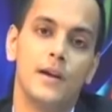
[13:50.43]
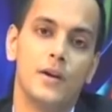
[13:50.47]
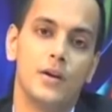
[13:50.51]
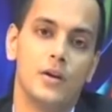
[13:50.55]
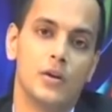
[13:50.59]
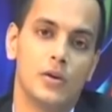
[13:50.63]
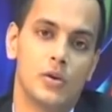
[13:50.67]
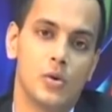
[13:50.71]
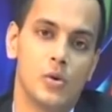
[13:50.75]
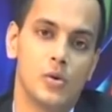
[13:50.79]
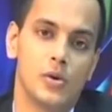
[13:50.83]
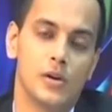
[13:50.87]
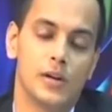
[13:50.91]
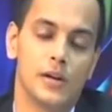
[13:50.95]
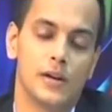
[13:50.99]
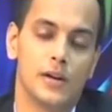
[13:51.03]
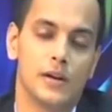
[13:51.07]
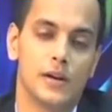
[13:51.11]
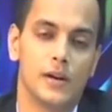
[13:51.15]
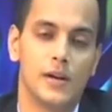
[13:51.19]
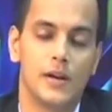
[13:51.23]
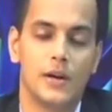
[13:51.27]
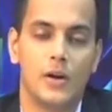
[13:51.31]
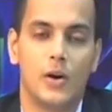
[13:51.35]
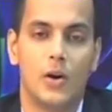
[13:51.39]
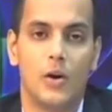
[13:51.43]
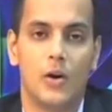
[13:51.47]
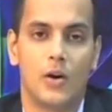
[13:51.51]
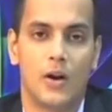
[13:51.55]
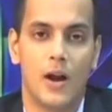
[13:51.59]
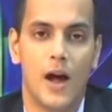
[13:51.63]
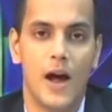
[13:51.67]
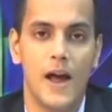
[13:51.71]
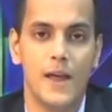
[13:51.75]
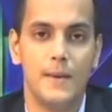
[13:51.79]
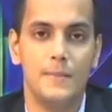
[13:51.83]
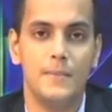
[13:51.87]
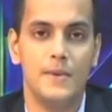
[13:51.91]
when we were discussing
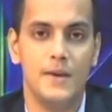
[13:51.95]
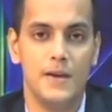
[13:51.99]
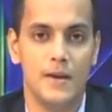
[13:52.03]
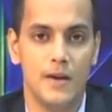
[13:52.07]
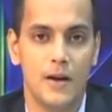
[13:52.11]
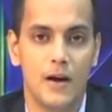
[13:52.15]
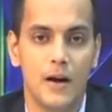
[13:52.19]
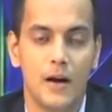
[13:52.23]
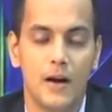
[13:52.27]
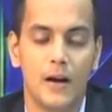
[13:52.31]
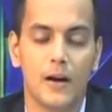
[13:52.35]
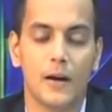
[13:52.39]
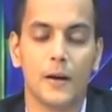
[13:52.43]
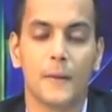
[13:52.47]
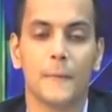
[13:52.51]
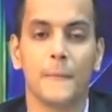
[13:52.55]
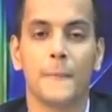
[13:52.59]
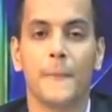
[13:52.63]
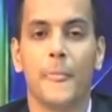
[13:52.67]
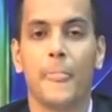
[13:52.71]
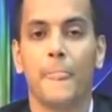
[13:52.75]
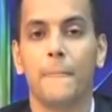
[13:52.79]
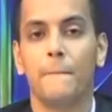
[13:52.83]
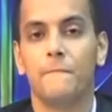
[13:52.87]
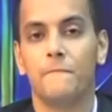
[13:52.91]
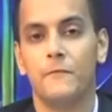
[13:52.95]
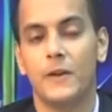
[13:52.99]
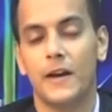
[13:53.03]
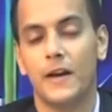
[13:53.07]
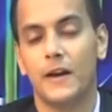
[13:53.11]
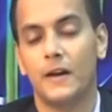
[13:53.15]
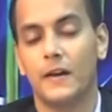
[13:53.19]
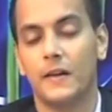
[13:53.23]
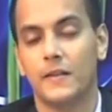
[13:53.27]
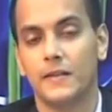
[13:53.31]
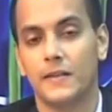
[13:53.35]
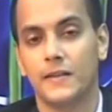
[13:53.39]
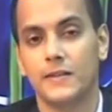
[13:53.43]
about axial compressors
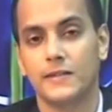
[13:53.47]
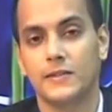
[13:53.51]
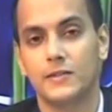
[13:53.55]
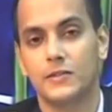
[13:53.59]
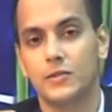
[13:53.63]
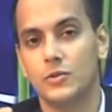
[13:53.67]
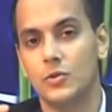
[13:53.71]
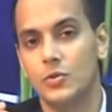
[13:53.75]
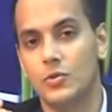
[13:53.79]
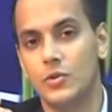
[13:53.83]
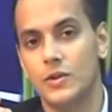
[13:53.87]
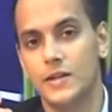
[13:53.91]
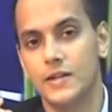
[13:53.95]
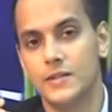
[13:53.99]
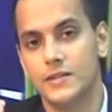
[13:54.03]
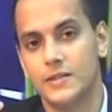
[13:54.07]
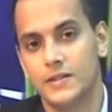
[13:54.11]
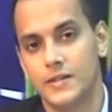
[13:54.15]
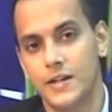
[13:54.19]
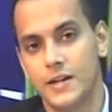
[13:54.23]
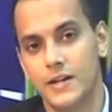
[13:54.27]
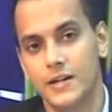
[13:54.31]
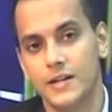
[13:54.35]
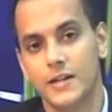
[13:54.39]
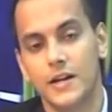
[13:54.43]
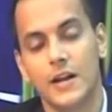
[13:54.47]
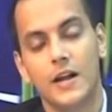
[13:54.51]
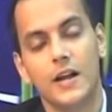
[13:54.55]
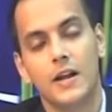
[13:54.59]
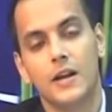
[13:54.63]
and uh,